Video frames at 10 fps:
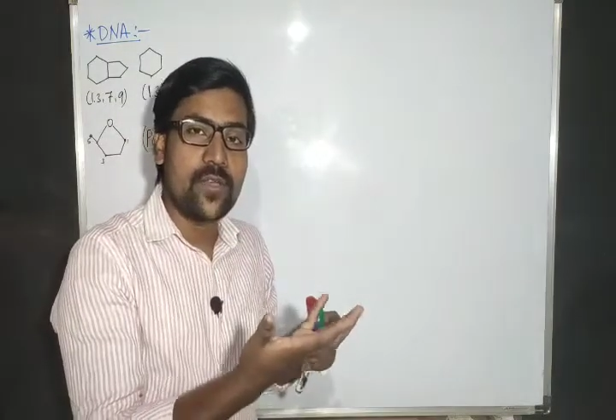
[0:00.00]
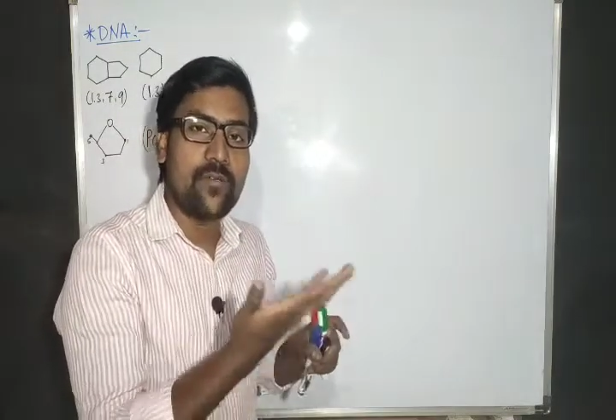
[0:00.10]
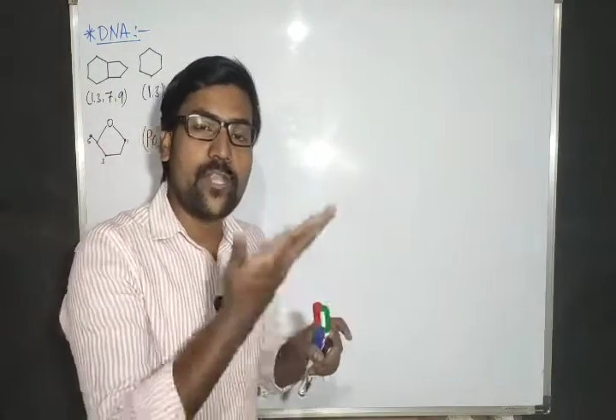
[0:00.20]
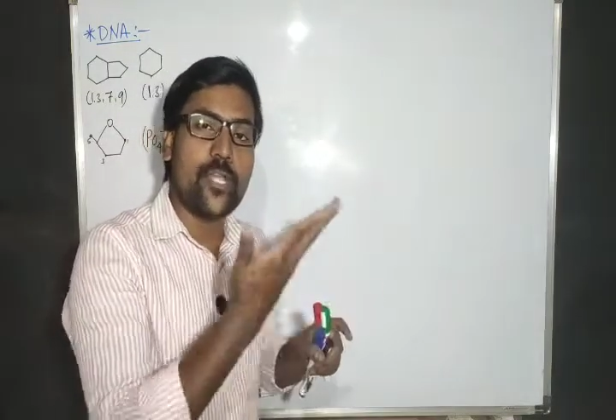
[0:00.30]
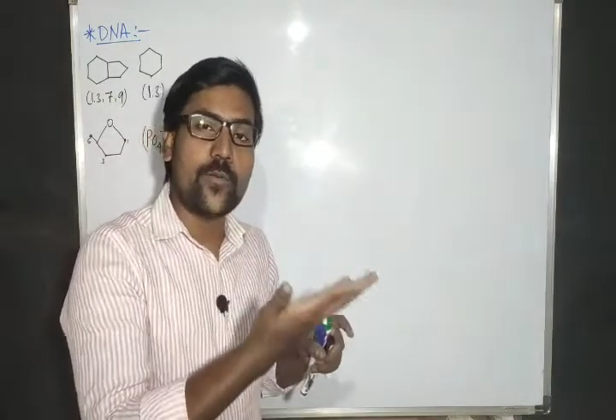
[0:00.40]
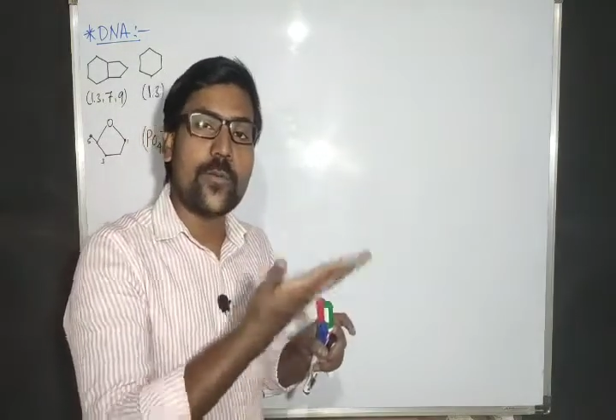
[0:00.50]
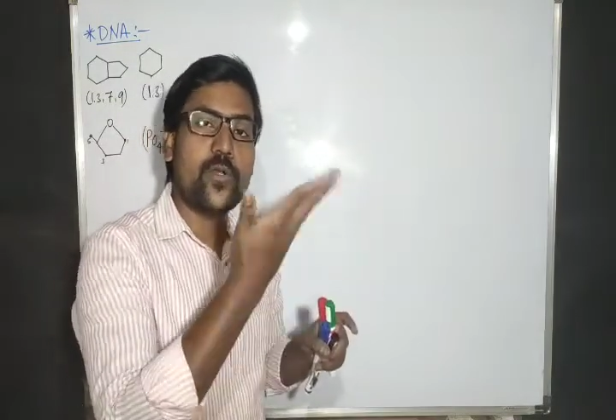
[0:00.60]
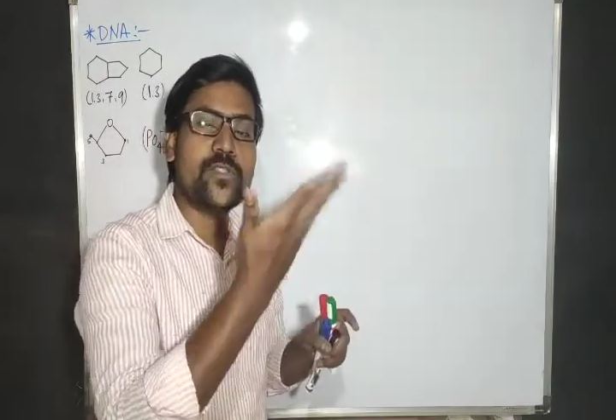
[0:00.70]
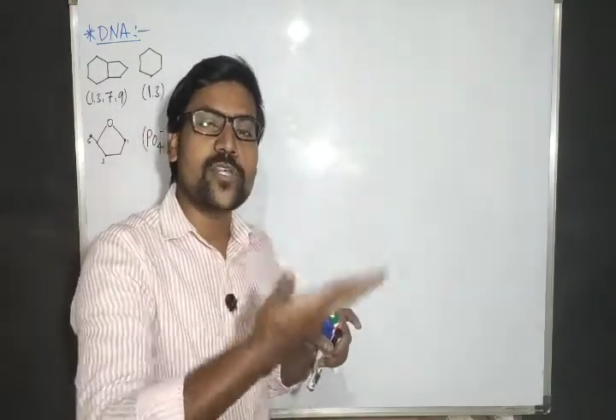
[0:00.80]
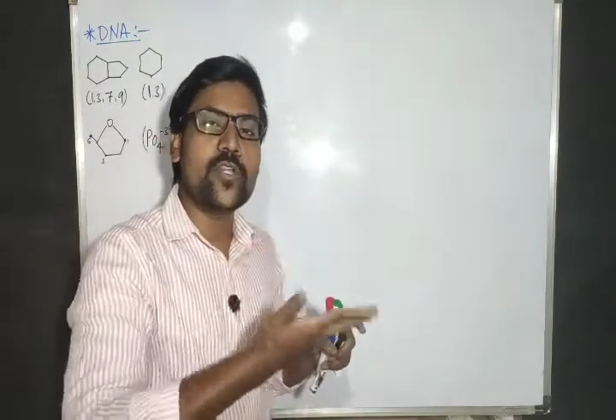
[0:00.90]
We need to
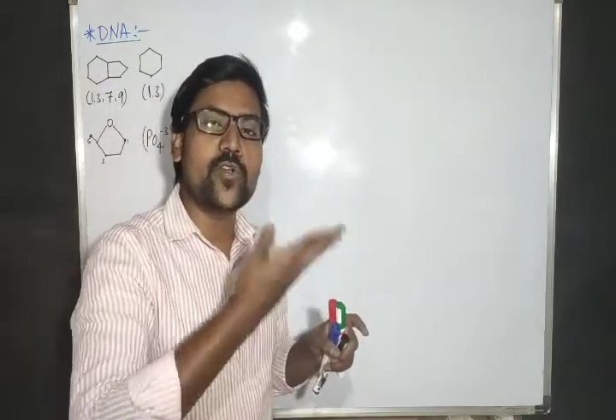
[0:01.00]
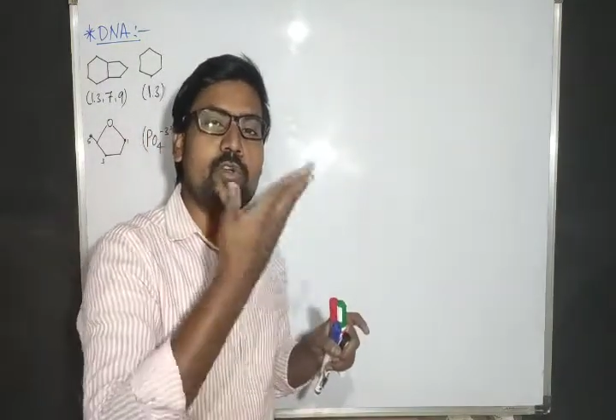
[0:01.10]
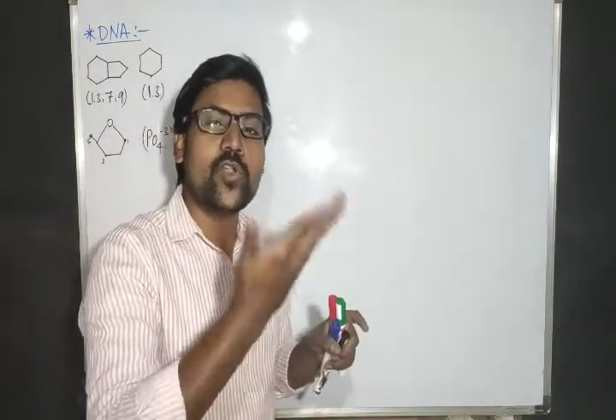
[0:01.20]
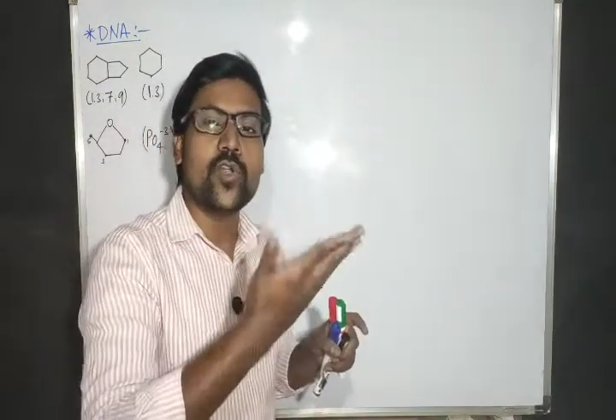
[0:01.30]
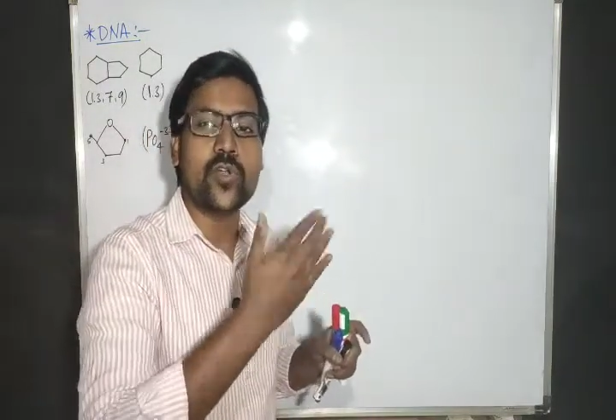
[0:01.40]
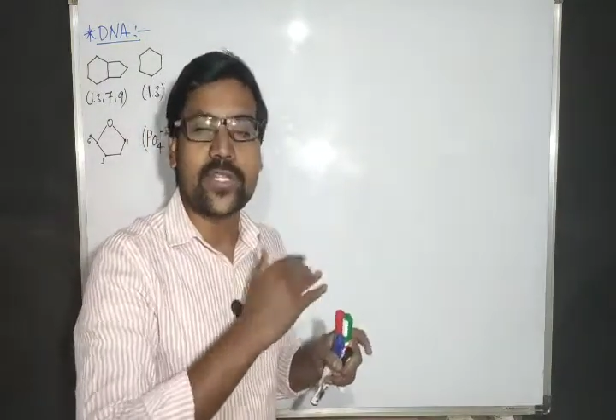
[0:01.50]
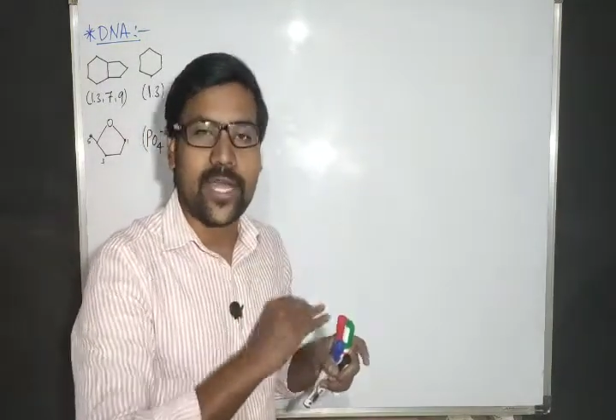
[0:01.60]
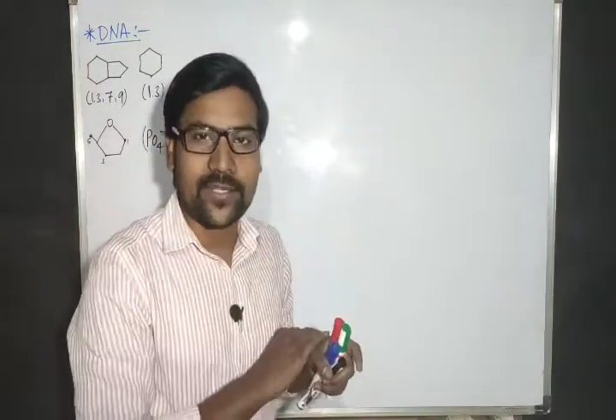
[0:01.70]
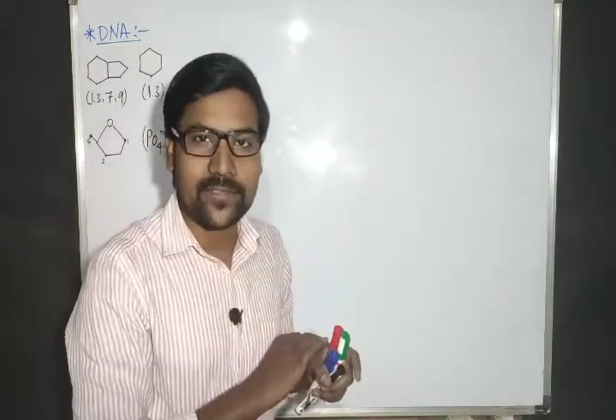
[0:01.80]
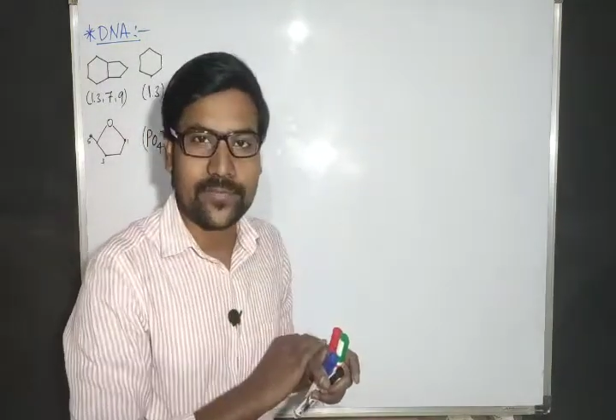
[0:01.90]
produce the
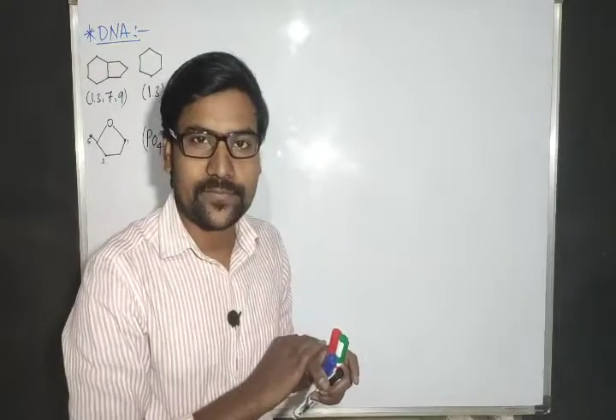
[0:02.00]
nucleotide.